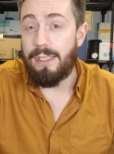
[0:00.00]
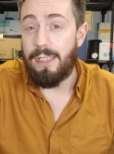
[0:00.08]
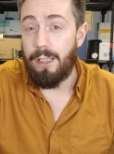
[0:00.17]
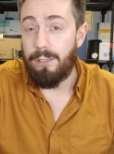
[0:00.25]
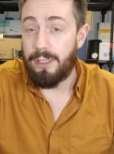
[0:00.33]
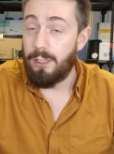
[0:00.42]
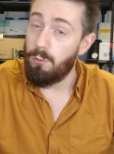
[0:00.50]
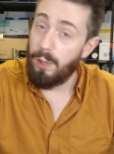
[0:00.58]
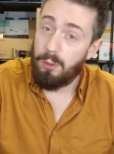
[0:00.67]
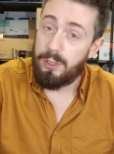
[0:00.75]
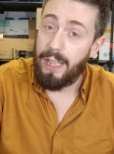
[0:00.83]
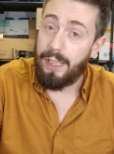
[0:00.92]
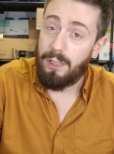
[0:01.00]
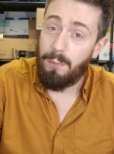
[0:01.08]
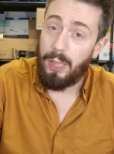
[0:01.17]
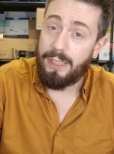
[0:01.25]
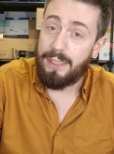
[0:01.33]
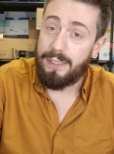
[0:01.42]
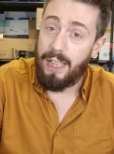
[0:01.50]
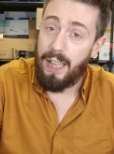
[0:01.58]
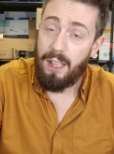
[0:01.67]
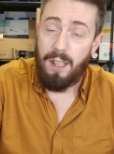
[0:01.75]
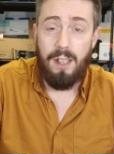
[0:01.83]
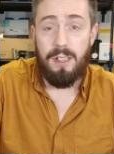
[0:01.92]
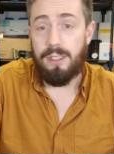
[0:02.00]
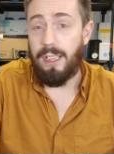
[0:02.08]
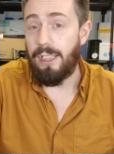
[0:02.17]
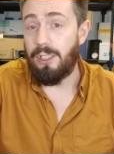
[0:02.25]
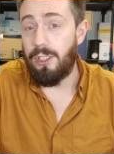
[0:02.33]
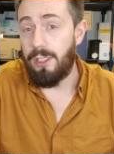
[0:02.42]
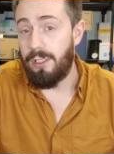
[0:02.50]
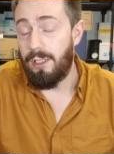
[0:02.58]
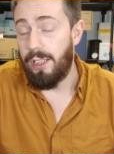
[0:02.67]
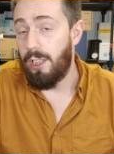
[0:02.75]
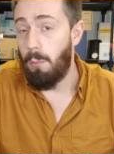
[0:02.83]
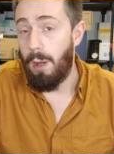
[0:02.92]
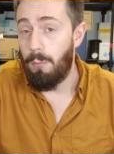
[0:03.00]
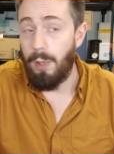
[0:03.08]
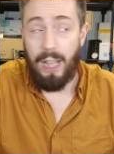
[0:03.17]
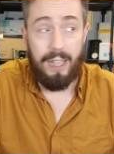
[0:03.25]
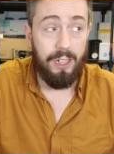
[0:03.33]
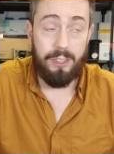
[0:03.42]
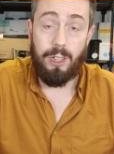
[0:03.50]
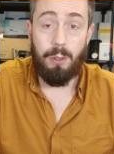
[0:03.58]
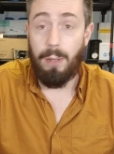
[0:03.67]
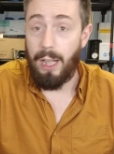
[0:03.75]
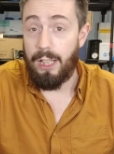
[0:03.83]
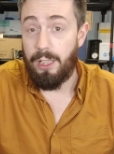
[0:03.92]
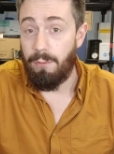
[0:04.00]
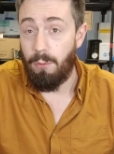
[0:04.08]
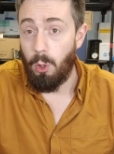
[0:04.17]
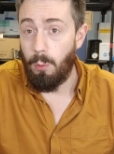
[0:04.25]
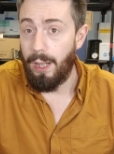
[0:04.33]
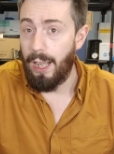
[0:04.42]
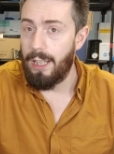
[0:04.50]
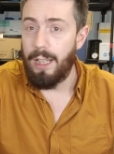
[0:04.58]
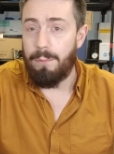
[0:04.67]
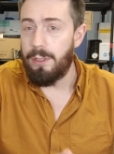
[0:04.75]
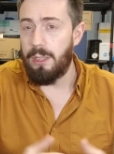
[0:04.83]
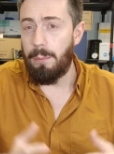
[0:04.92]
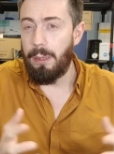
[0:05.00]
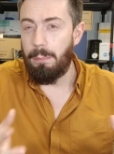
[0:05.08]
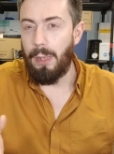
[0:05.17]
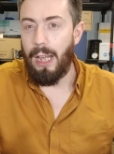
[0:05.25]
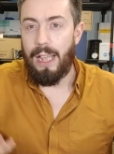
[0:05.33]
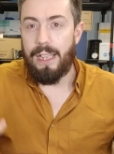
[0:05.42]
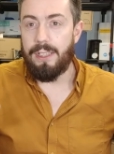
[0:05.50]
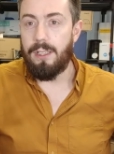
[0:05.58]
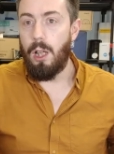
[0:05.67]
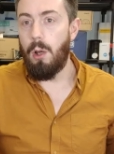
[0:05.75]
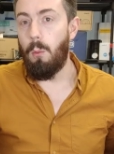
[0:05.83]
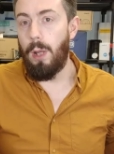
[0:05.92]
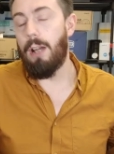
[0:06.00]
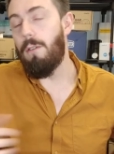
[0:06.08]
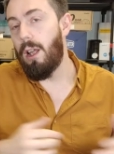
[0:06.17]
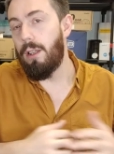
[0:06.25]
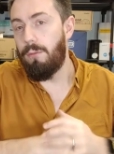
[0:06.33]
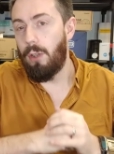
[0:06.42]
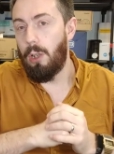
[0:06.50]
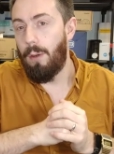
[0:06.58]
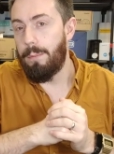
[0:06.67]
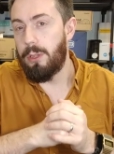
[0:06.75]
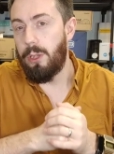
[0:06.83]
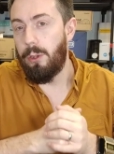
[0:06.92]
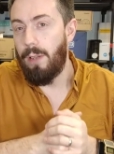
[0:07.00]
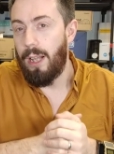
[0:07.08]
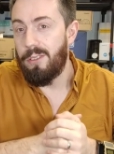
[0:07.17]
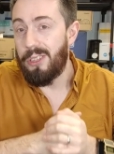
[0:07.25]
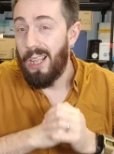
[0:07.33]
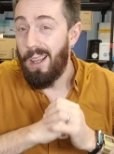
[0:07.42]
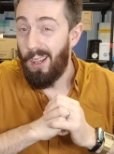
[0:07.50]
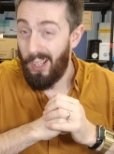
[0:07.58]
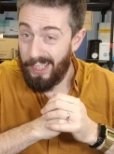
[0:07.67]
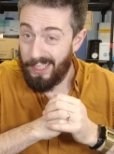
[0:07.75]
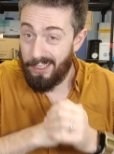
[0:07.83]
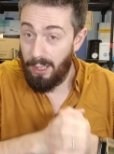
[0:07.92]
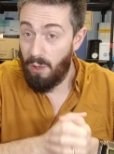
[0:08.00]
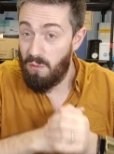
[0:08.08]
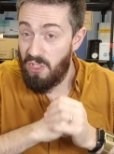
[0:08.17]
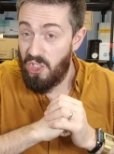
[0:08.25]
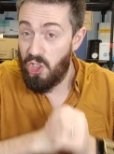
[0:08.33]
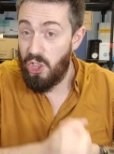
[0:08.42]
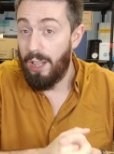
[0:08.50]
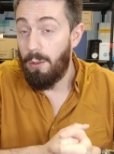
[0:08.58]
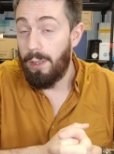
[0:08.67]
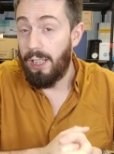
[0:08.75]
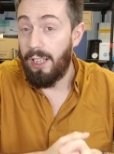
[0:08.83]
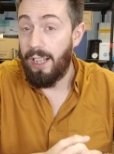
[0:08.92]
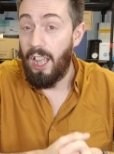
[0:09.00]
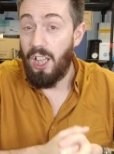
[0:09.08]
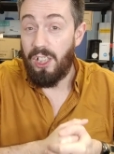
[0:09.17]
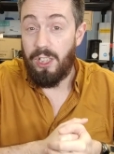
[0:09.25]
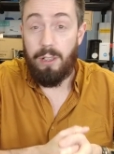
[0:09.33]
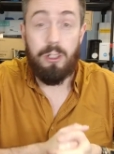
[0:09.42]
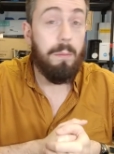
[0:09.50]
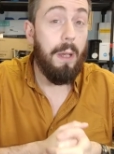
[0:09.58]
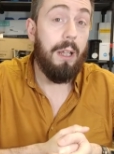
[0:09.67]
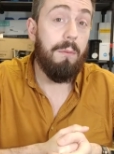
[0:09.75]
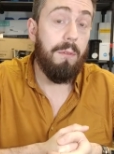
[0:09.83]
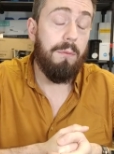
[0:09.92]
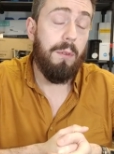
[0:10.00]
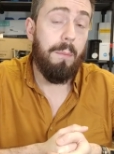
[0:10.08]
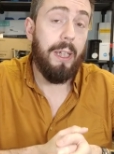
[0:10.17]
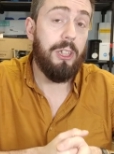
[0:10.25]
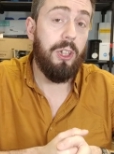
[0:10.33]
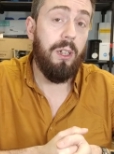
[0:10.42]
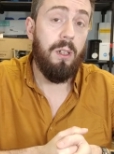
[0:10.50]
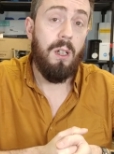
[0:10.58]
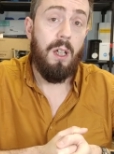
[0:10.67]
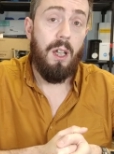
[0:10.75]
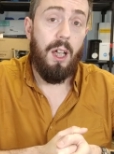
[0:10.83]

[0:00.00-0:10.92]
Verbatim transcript: bit series, the Realtek devices there. So that's your, your 118, your 218, your 418, and even some of the plays. Where are the follow ups to those? I don't think we're going to get a huge amount of information